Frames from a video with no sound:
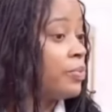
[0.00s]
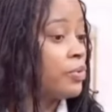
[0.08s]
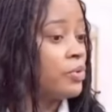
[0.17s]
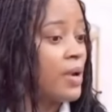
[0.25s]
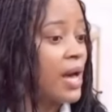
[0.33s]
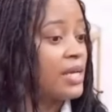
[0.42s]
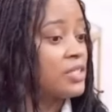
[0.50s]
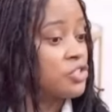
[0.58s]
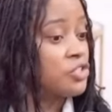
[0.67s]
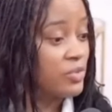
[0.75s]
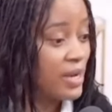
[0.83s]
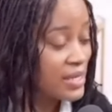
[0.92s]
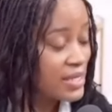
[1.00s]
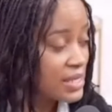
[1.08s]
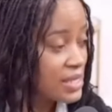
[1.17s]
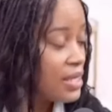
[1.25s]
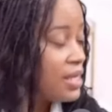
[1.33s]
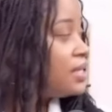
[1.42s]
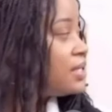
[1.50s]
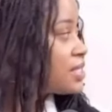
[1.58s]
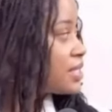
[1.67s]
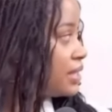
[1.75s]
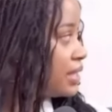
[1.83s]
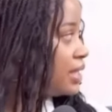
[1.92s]
pipes up about
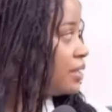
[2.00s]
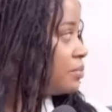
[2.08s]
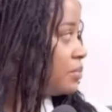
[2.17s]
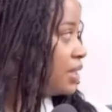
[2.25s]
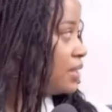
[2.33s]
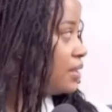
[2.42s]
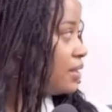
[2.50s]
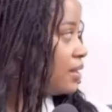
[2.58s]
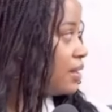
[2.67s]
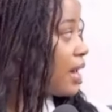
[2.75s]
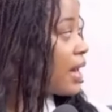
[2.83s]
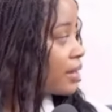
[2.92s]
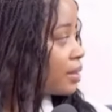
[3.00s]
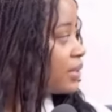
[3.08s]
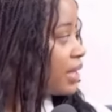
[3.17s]
anything or